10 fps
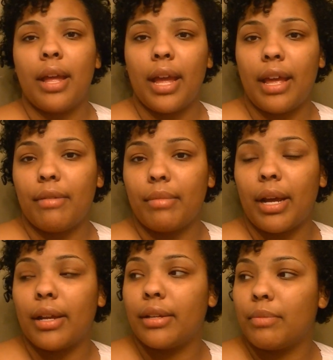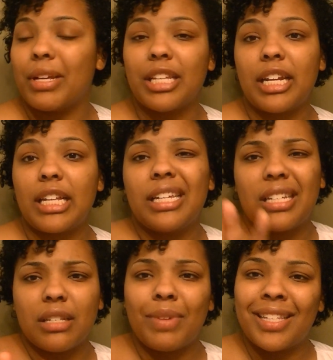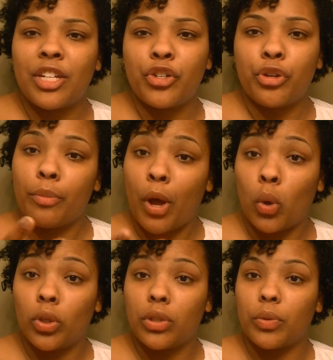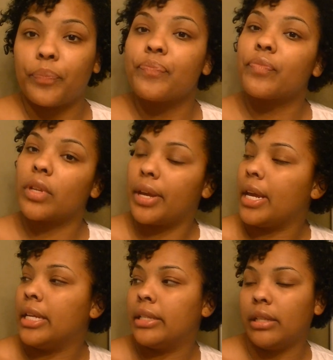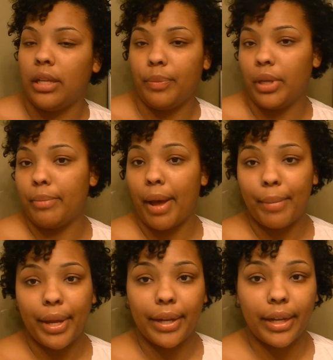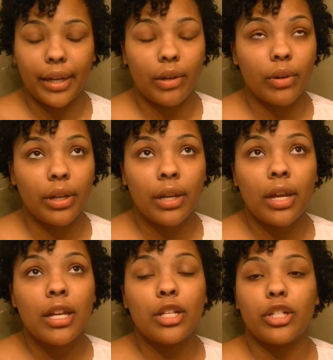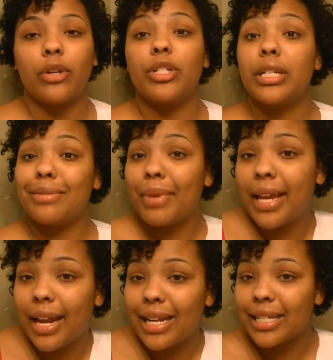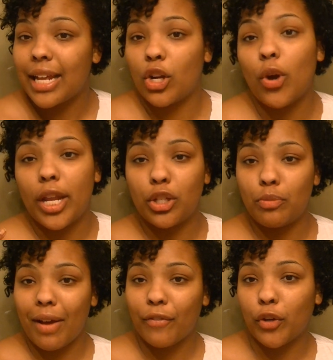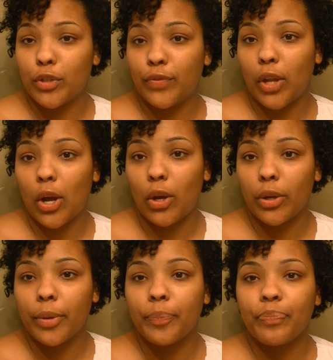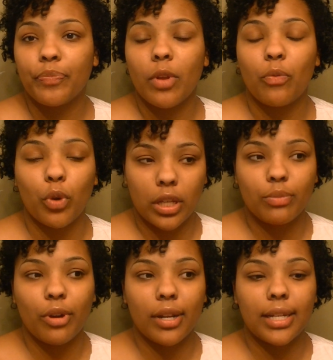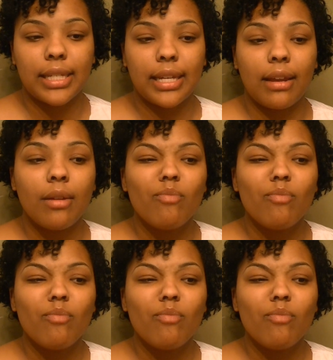And my son that's 6 is my 6-year-old, my oldest one. He's sleeping in my bed now. So it's just me, and I decided to go ahead and do my first vlog for this pregnancy.